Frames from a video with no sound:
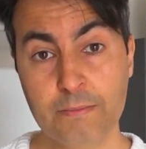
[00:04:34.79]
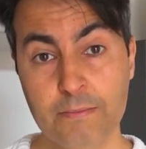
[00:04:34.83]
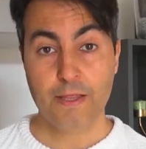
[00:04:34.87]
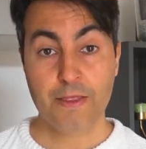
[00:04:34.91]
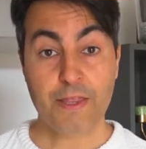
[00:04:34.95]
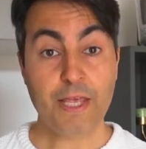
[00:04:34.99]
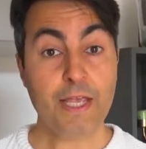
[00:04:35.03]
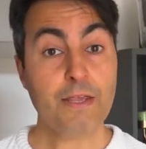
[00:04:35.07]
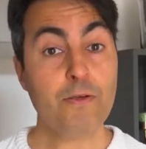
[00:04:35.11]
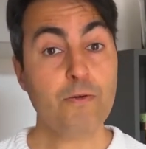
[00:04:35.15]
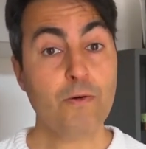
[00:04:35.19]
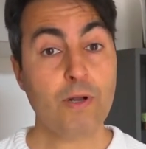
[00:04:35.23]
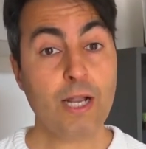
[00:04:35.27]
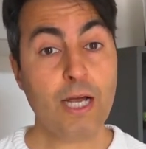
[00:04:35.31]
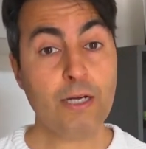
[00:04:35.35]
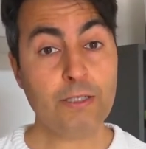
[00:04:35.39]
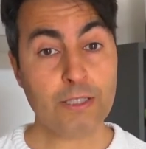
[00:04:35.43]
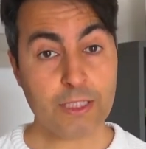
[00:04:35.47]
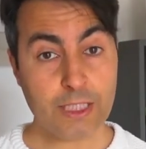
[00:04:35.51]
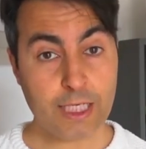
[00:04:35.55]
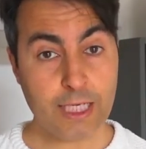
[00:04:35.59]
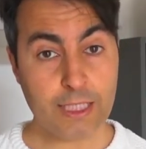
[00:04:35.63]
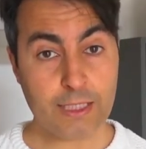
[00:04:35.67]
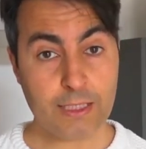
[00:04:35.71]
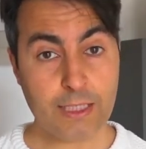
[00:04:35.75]
Then you launch
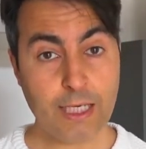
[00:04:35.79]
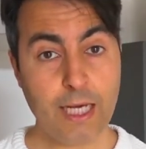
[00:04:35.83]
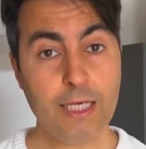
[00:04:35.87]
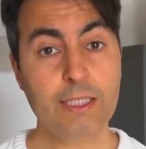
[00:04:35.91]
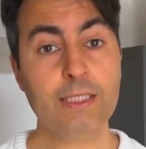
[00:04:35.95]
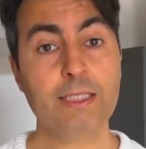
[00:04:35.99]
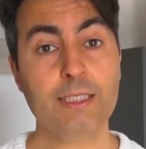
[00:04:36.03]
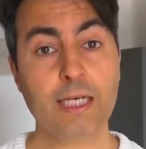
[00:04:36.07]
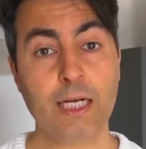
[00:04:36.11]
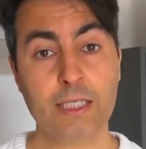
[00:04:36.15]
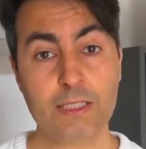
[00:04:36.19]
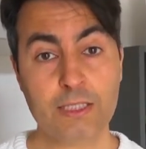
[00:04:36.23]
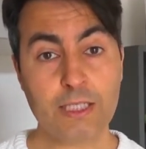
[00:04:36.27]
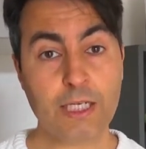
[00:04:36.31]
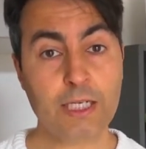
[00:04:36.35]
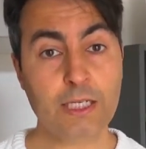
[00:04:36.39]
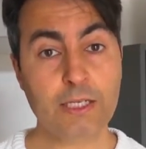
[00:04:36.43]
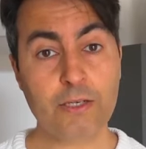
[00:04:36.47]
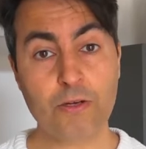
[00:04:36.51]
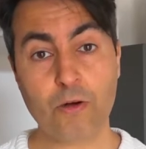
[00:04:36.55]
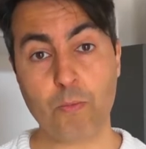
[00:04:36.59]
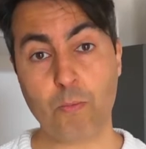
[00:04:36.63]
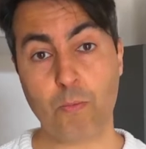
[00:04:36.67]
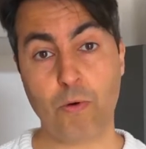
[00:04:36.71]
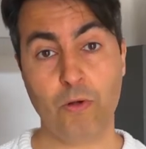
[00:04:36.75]
it and start selling
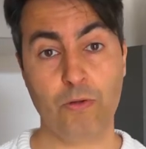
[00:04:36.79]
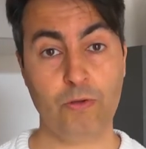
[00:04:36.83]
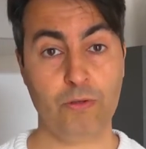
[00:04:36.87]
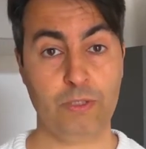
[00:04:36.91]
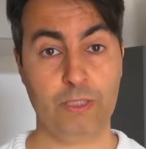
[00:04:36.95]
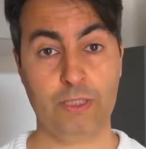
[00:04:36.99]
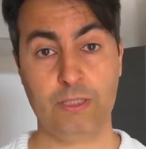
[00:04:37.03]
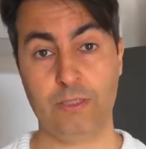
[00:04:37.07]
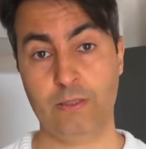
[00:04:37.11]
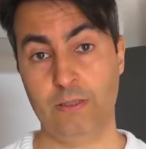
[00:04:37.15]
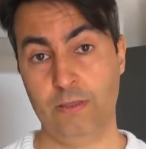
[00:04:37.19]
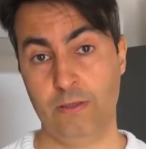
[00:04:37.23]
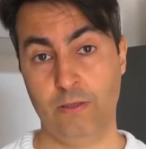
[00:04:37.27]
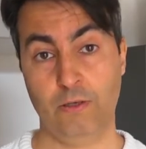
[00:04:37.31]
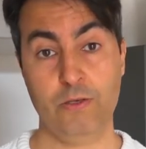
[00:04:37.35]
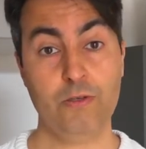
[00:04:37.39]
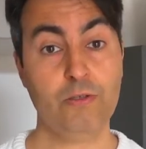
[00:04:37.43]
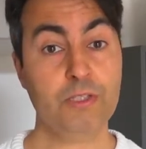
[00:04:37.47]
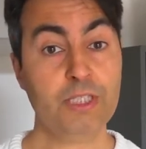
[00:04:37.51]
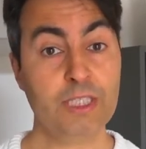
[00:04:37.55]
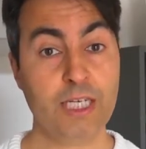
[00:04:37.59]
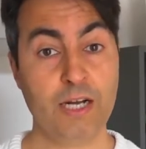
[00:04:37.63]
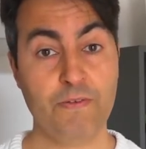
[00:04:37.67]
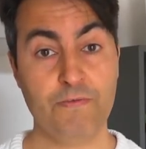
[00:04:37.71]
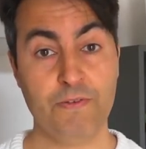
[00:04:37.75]
your products or your
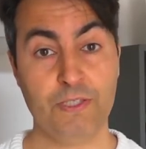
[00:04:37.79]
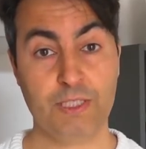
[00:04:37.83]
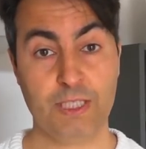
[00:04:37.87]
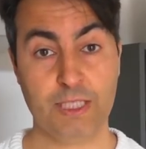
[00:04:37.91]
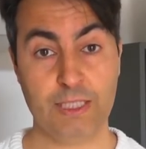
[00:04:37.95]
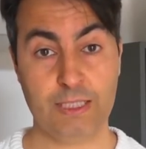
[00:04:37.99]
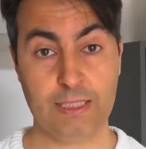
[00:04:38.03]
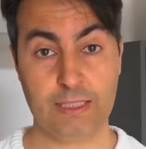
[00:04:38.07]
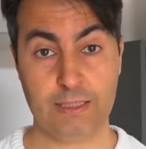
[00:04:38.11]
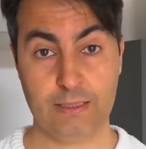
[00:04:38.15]
services